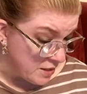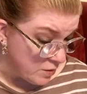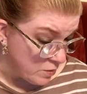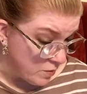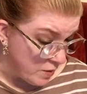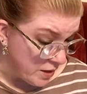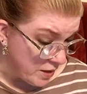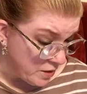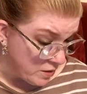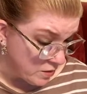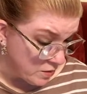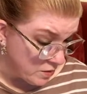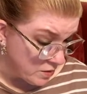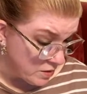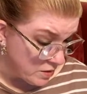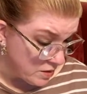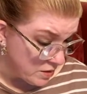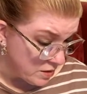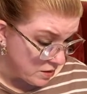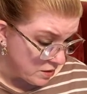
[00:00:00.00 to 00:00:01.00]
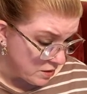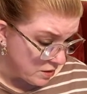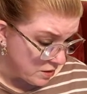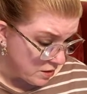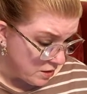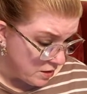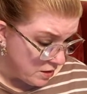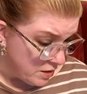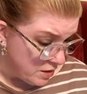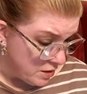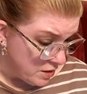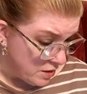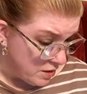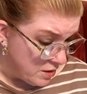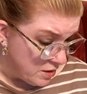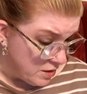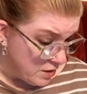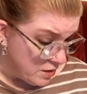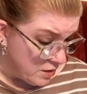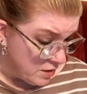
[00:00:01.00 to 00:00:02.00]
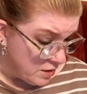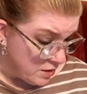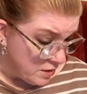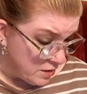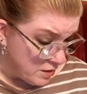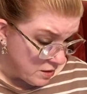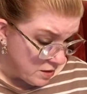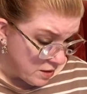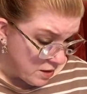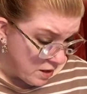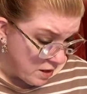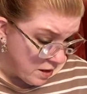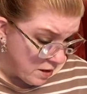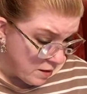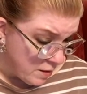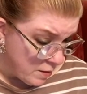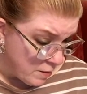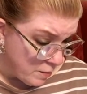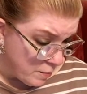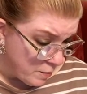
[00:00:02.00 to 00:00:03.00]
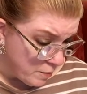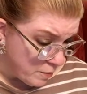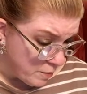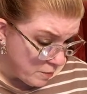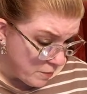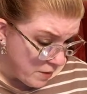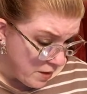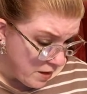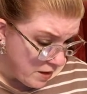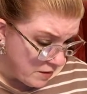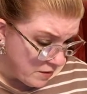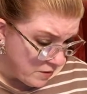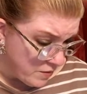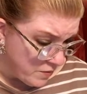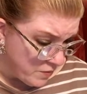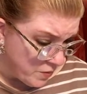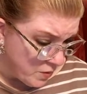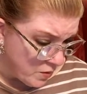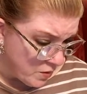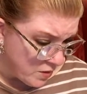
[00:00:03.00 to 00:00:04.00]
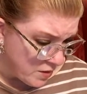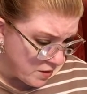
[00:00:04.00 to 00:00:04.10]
and wrinkles. And the full